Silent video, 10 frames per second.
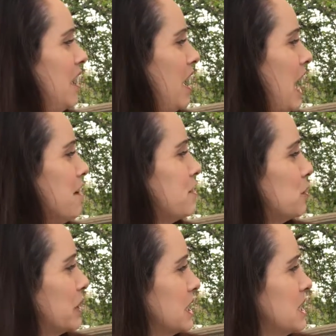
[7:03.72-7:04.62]

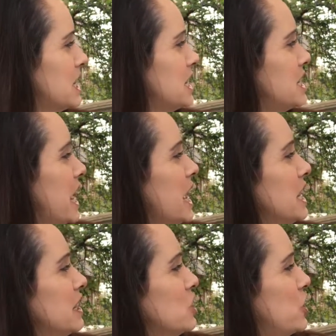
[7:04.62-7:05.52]
Afterwards, they sat
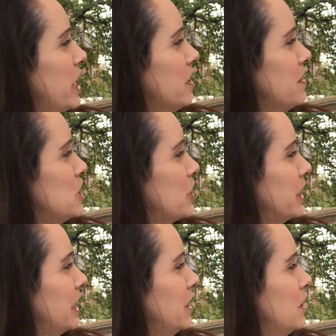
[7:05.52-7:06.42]
in the shade of the
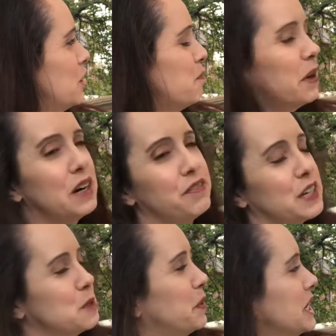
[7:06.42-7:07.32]
tree, the
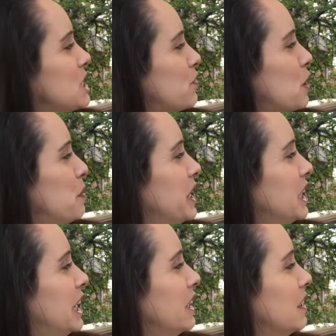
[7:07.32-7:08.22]
perfect place for a
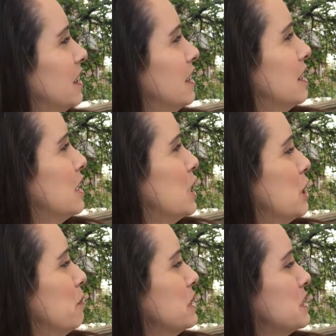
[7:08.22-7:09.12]
picnic.
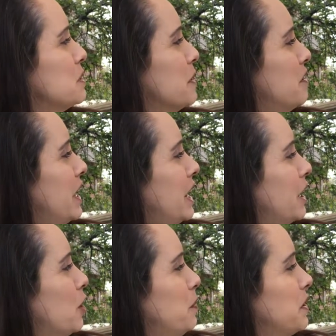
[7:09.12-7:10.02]
Mrs. Monet
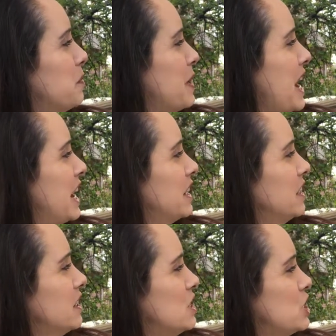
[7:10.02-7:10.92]
opened a bag.
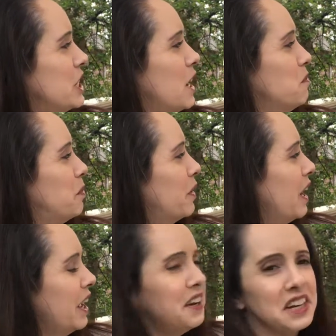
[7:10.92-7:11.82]
She had
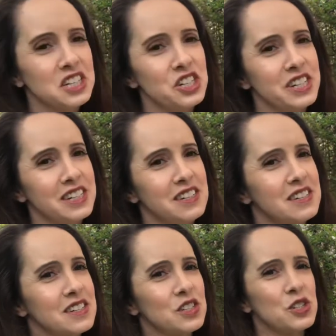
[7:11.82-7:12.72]
bread and
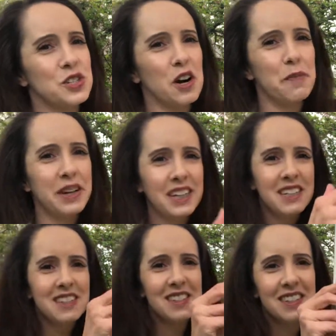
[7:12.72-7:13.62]
cheese and
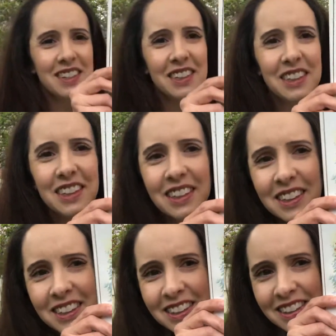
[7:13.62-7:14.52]
strawberries.
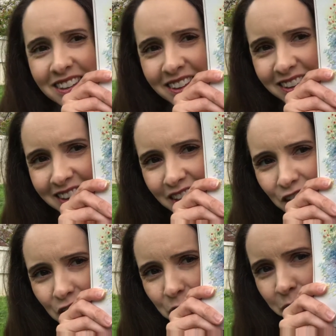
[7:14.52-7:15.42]

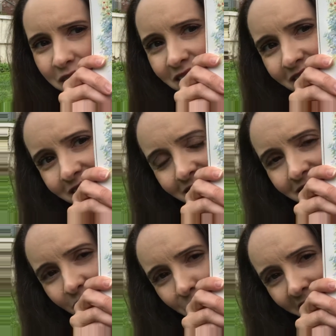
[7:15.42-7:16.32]
Yum.
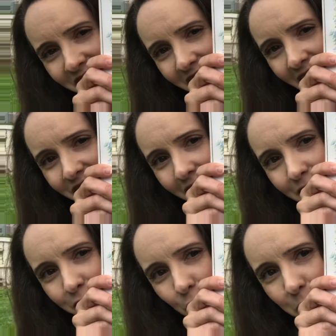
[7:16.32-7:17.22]
Might have to have
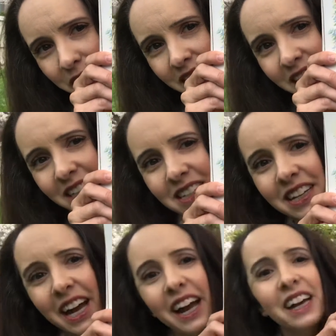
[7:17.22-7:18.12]
that for a picnic
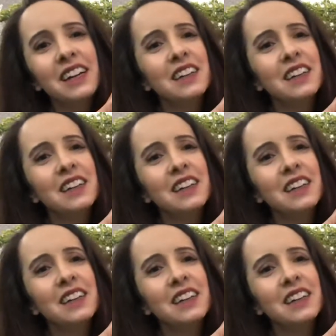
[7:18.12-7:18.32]
today.